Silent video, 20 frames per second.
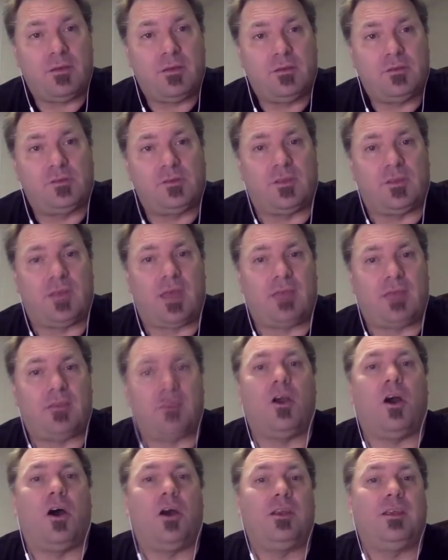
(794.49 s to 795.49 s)
so that
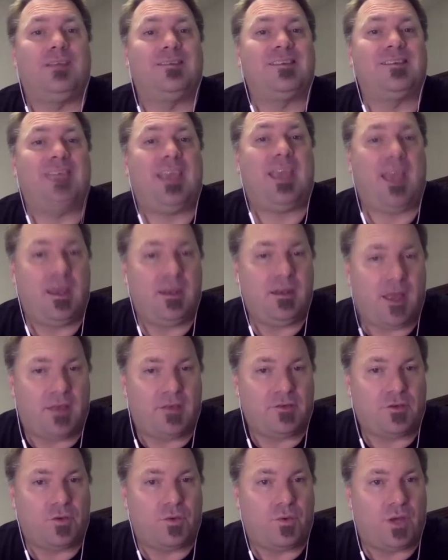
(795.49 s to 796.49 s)
the audience can
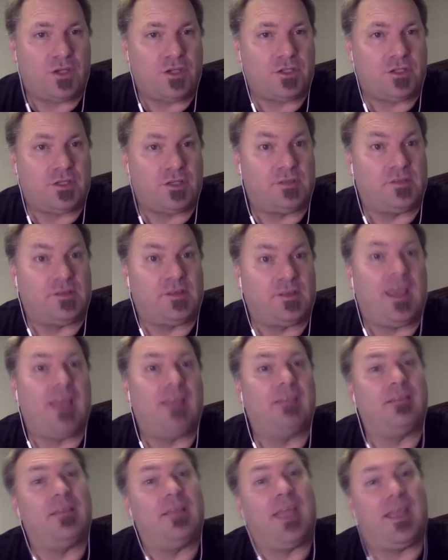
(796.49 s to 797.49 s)
ask questions
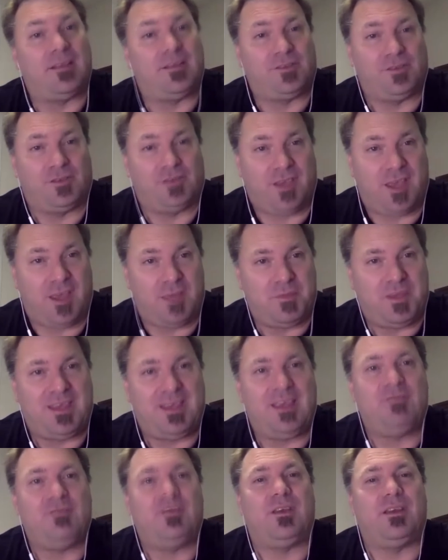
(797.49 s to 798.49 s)
and answers can be
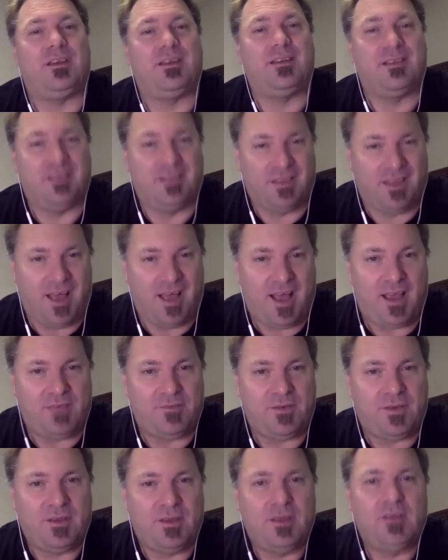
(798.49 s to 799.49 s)
given
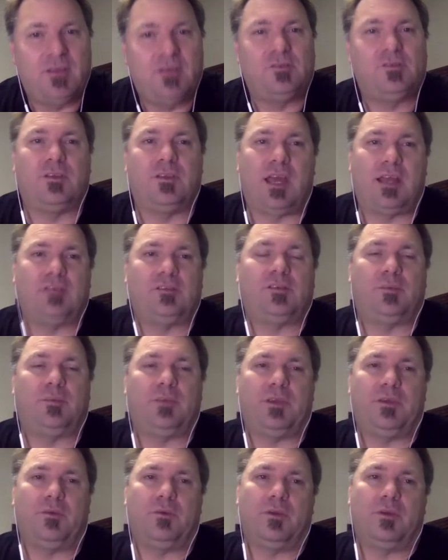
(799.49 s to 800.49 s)
live. So that's
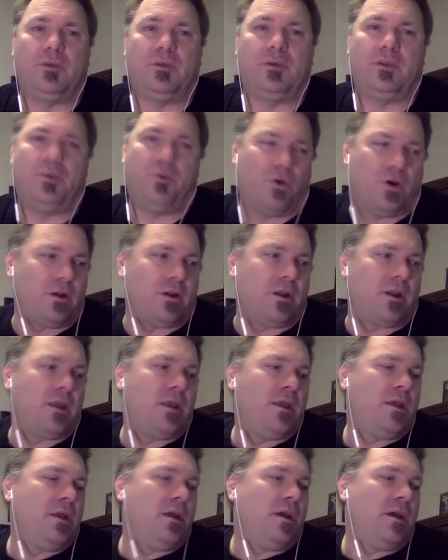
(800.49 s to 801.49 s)
something really important.
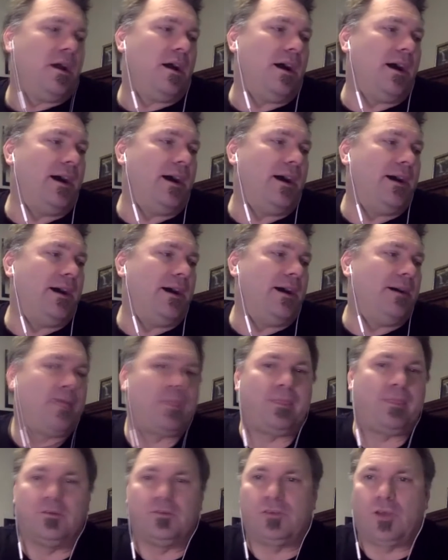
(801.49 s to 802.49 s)

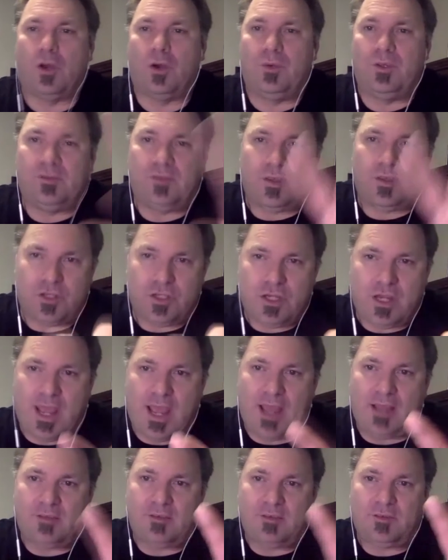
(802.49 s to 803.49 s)
There's always the
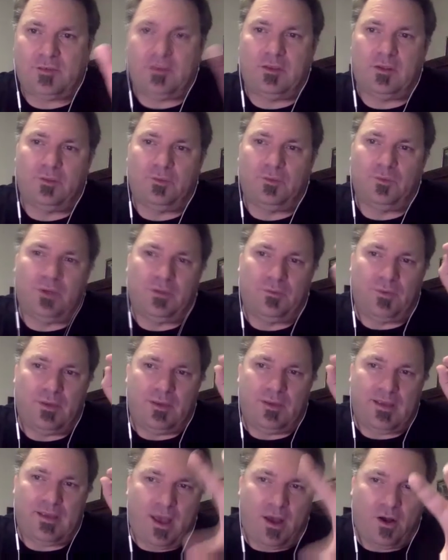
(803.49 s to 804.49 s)
chats, but what
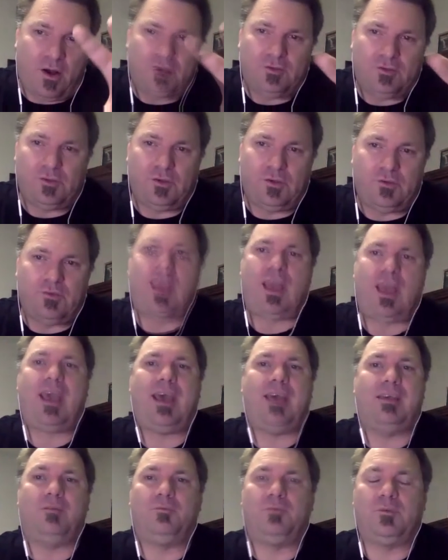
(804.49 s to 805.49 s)
we also have
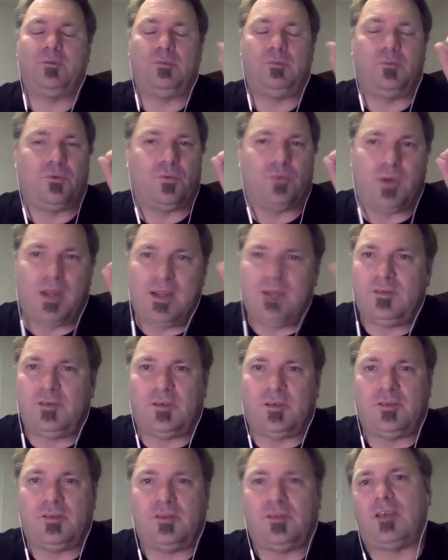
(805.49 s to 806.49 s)
had great
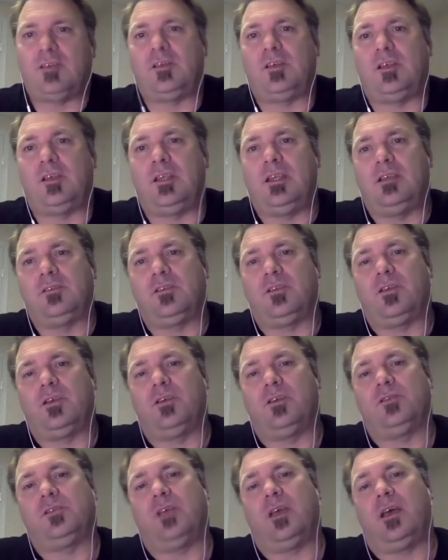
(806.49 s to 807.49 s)
success in is
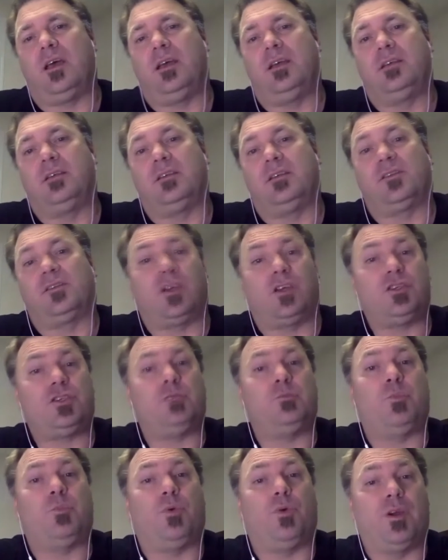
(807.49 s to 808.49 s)
there's
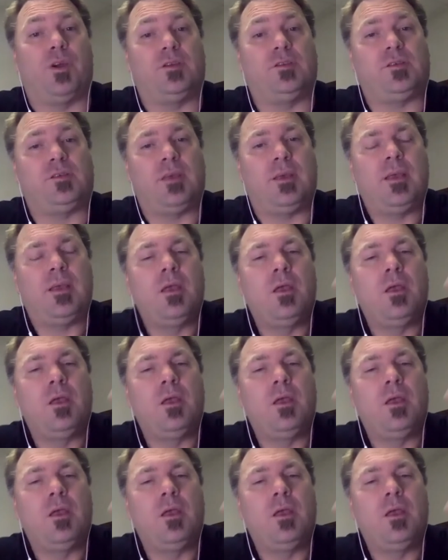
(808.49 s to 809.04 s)
discussion boards